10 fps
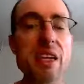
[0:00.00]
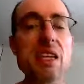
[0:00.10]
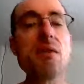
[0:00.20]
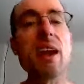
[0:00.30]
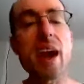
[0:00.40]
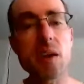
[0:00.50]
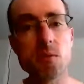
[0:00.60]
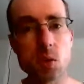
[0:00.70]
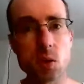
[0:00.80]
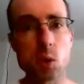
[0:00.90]
even
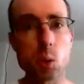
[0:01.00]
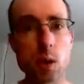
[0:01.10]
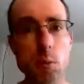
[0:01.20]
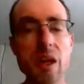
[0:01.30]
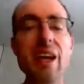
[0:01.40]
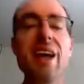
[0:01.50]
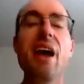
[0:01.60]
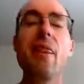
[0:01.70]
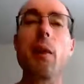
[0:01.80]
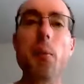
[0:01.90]
after the storm.
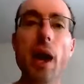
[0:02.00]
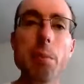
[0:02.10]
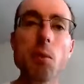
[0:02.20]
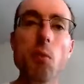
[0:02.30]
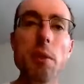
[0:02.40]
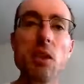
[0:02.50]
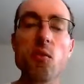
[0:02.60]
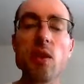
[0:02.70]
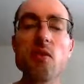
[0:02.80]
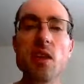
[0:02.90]
The problem will be the
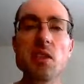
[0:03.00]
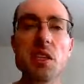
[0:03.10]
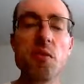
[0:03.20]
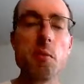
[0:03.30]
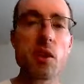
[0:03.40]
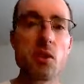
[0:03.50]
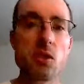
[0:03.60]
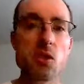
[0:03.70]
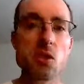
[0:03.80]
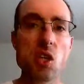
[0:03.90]
refreezing of melted
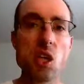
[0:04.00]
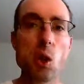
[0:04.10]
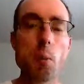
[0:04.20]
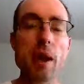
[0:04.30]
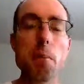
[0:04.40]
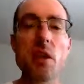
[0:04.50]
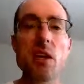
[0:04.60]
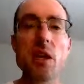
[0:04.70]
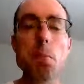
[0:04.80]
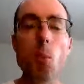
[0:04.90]
snow by
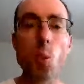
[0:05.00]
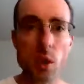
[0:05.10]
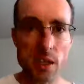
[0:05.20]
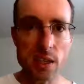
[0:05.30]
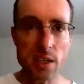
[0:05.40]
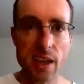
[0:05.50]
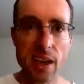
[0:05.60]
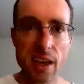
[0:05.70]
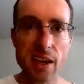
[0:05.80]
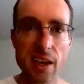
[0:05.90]
Monday morning
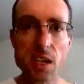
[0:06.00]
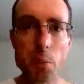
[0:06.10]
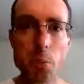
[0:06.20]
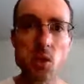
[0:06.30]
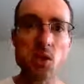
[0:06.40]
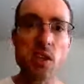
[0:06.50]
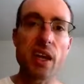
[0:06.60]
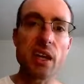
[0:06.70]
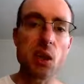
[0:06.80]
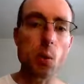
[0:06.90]
as temperatures
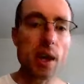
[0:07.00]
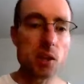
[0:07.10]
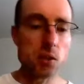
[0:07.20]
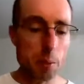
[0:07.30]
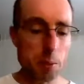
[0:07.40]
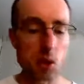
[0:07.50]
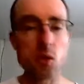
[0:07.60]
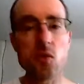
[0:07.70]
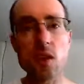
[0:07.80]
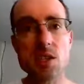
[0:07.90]
area-wide drop below
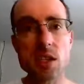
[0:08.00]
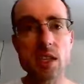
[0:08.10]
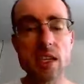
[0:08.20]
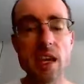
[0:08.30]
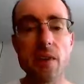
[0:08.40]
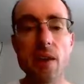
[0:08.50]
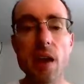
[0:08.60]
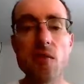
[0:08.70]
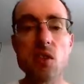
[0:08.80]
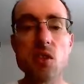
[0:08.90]
freezing, the
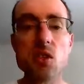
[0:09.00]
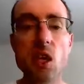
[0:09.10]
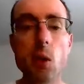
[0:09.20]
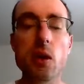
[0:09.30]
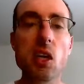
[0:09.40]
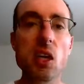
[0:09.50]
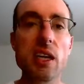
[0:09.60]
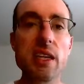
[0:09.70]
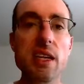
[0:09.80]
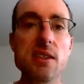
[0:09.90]
heaviest snow
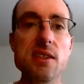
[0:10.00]
occurring in